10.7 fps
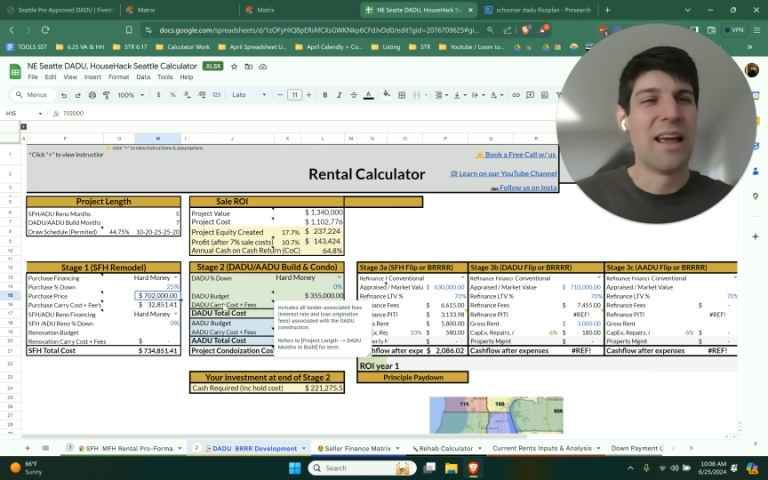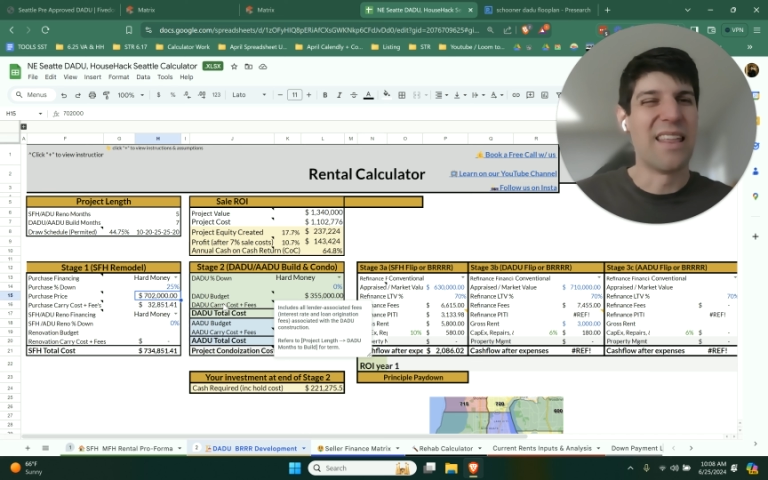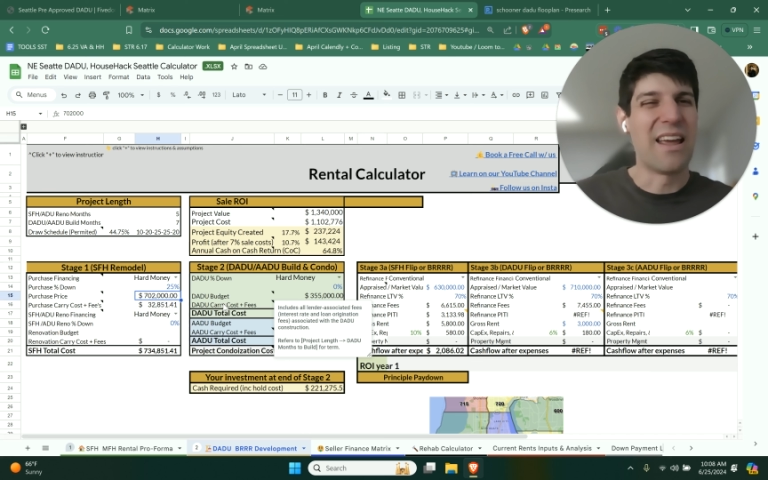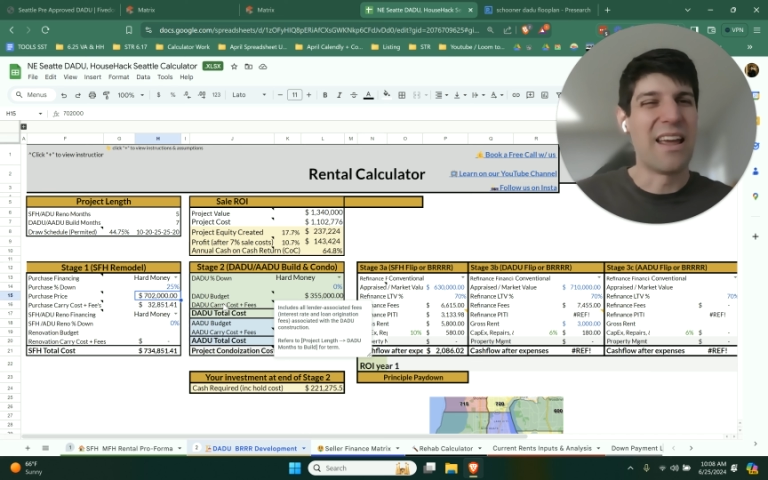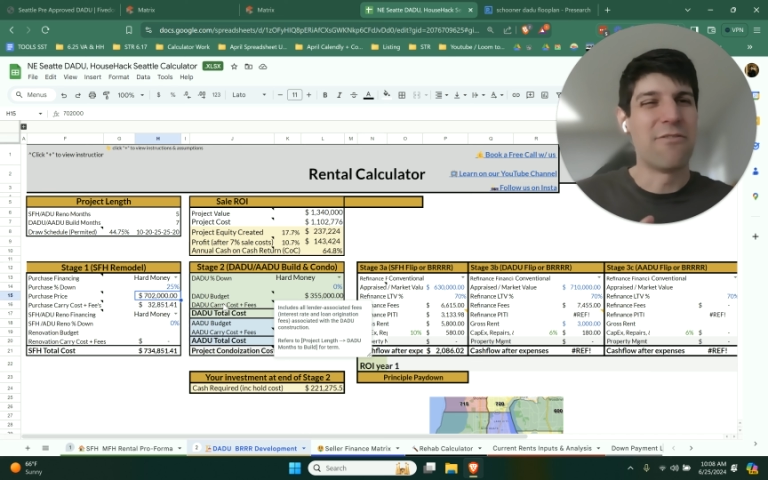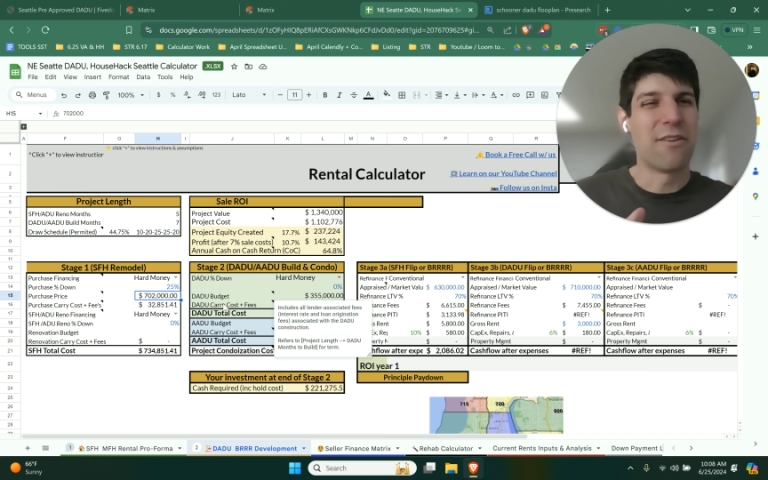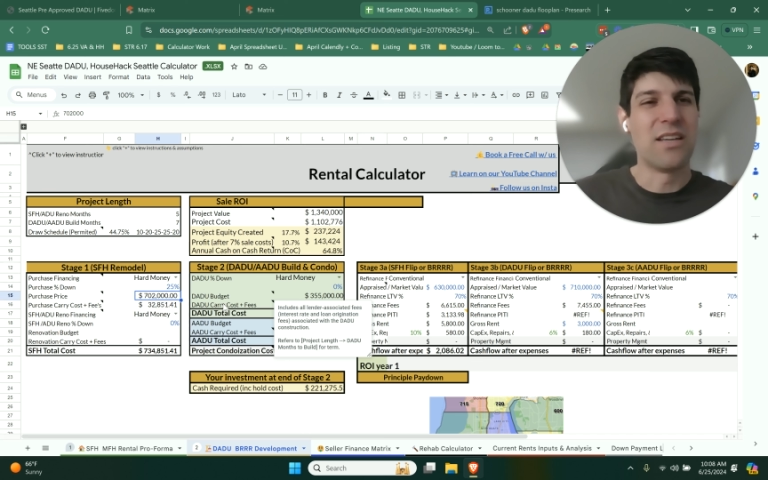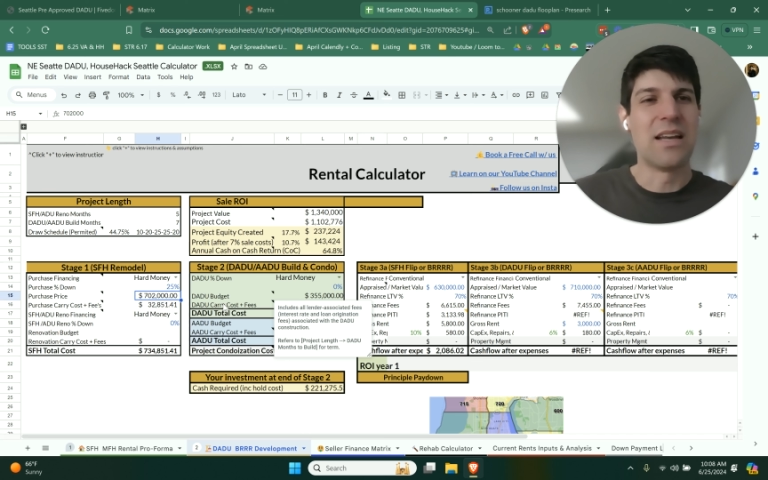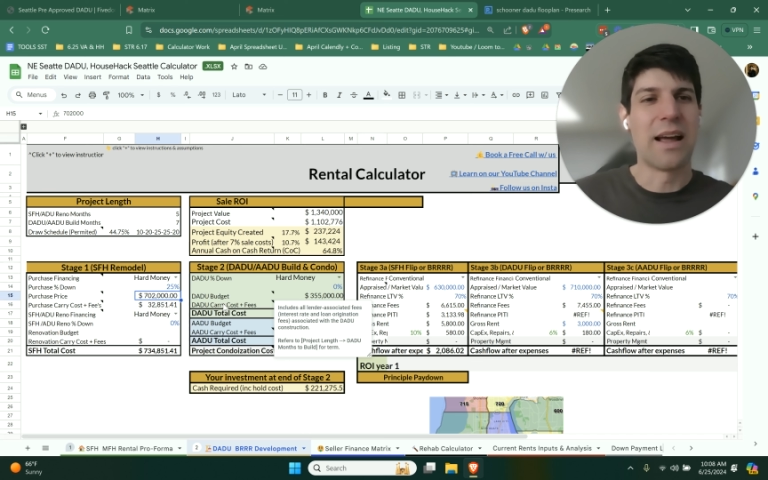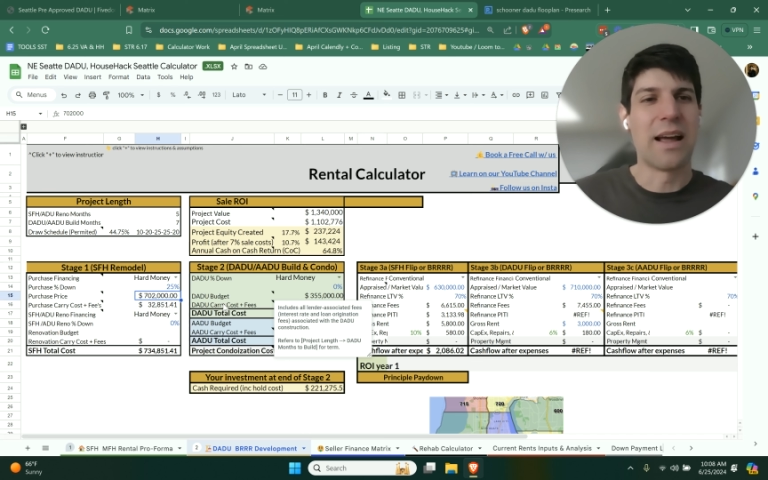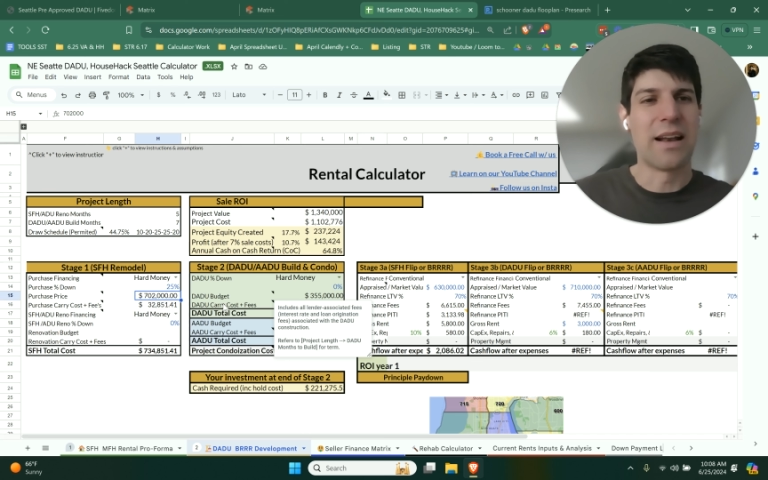
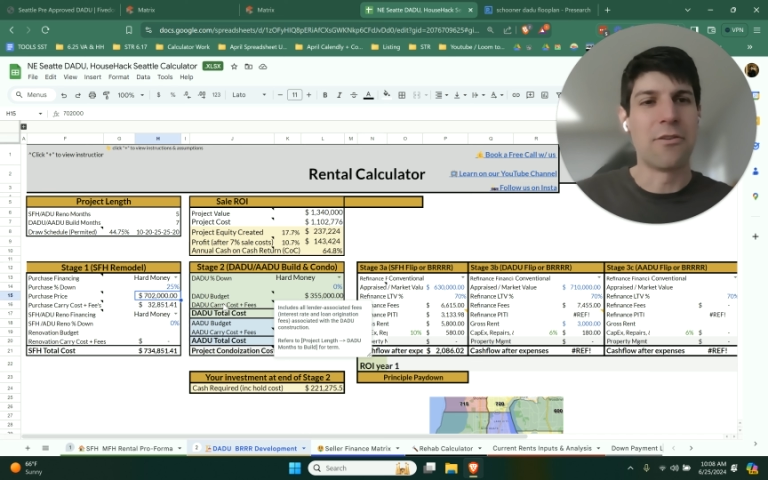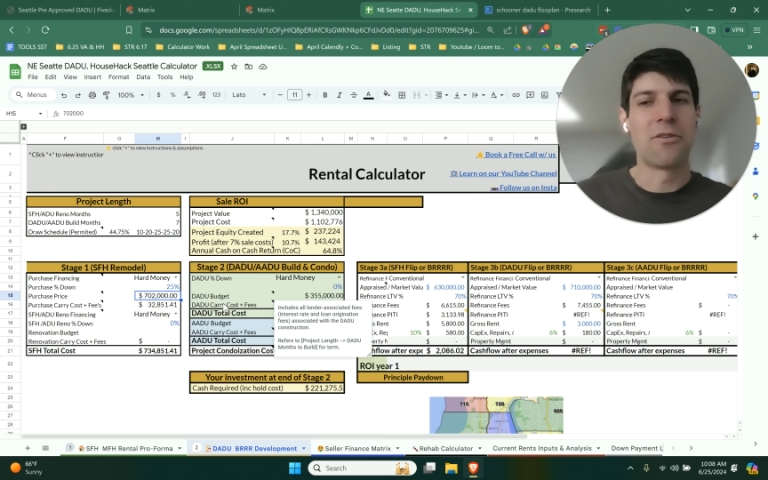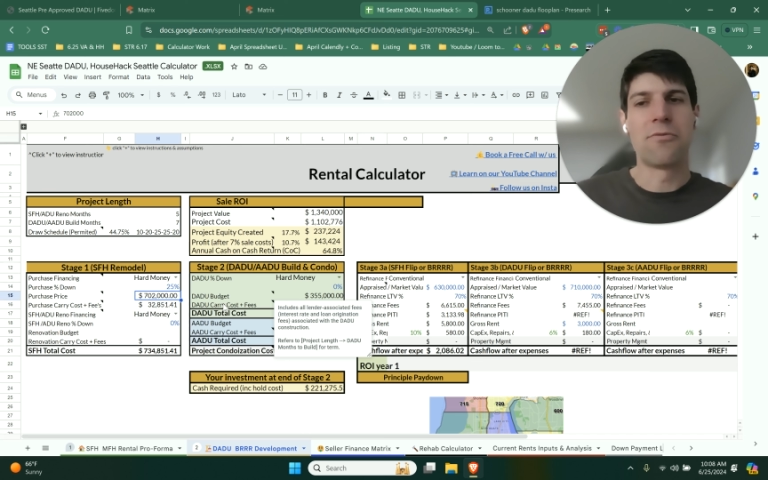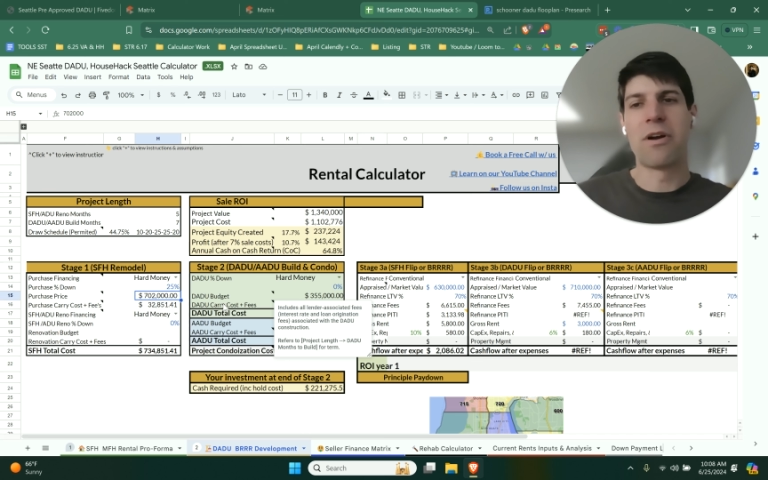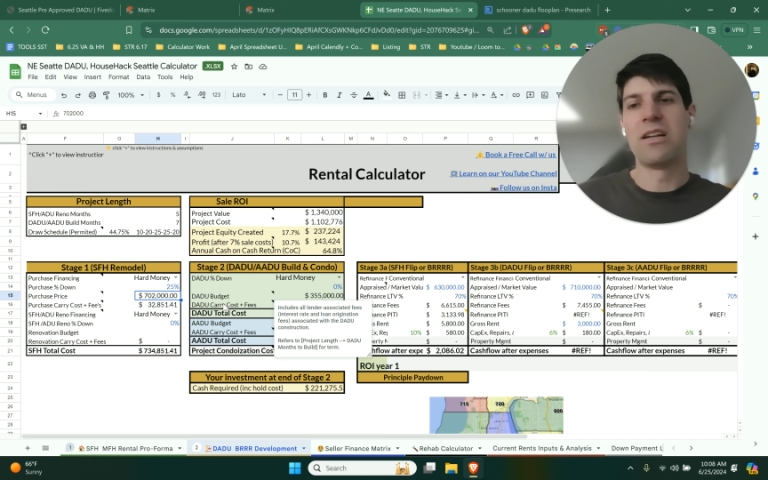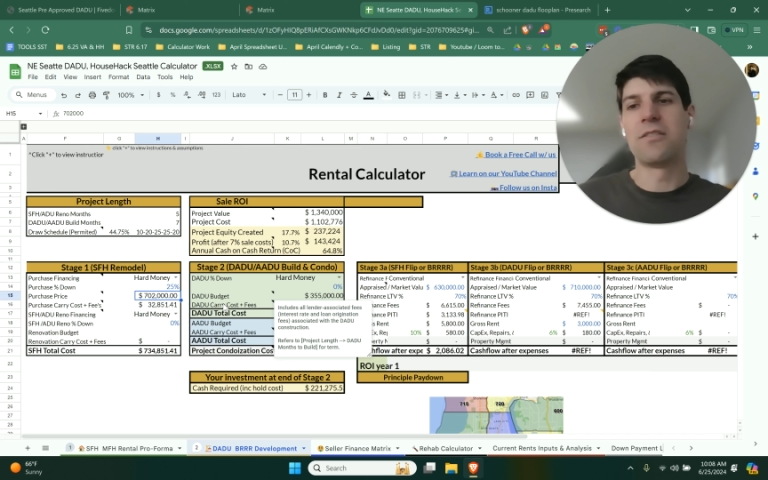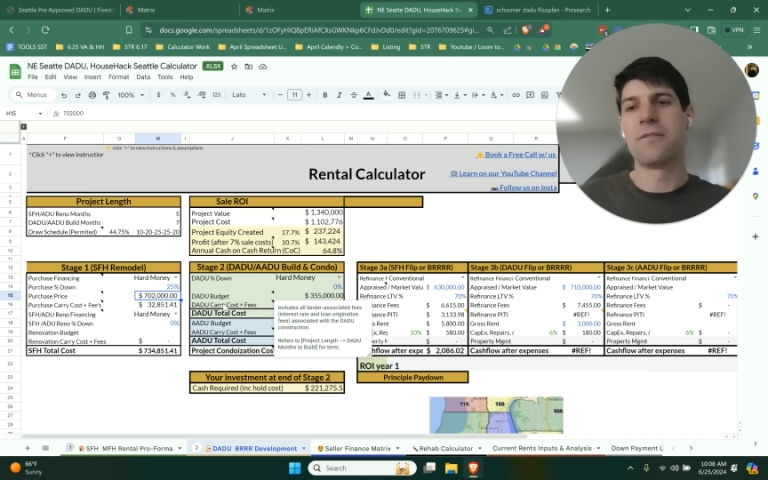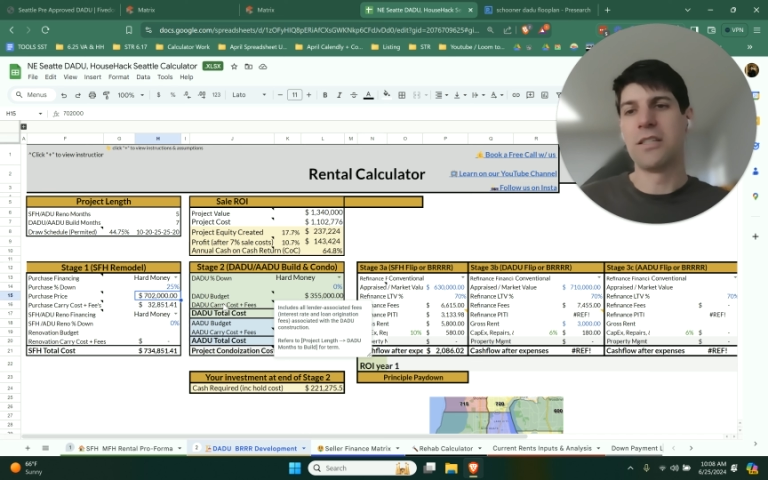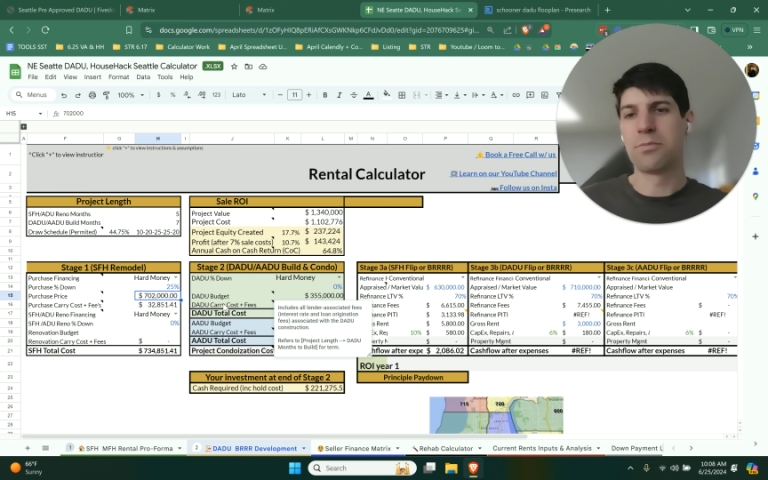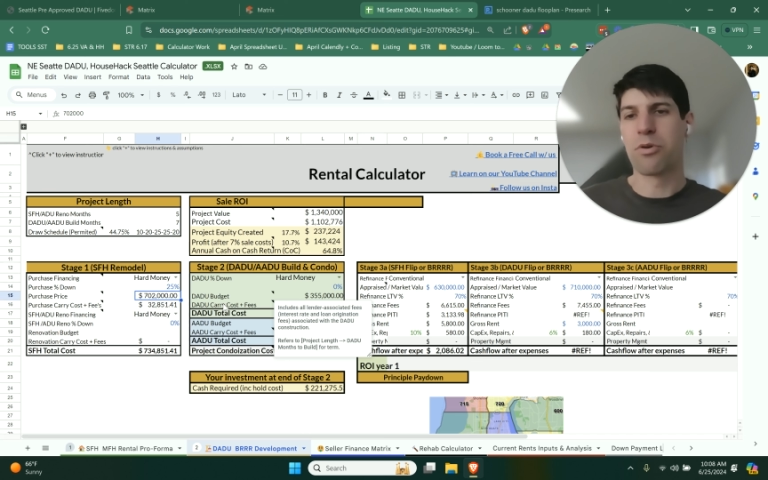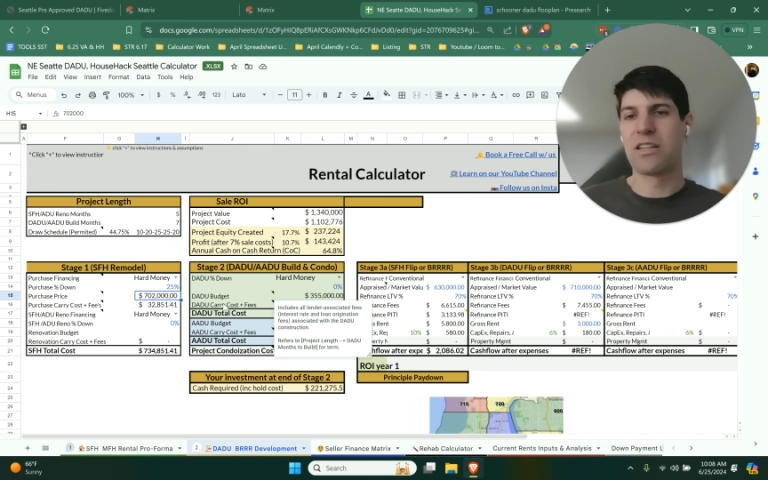$850, $900 range for
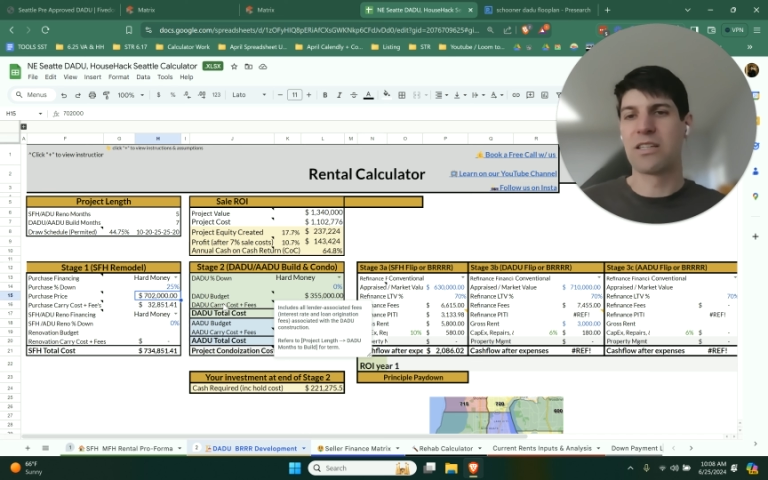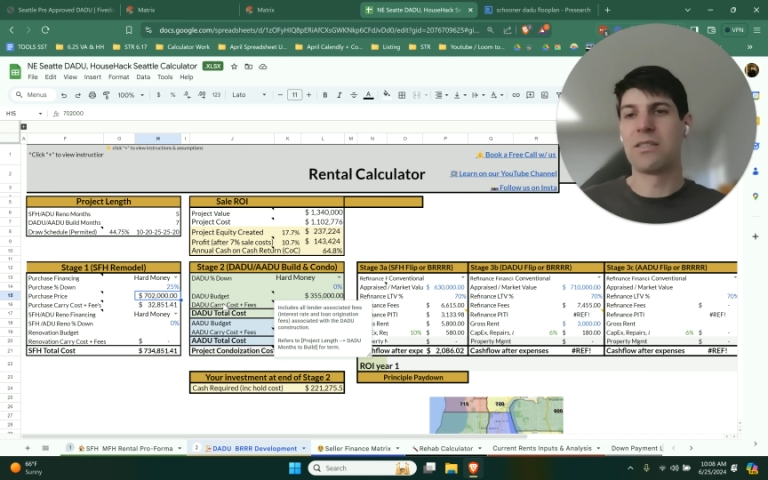these projects,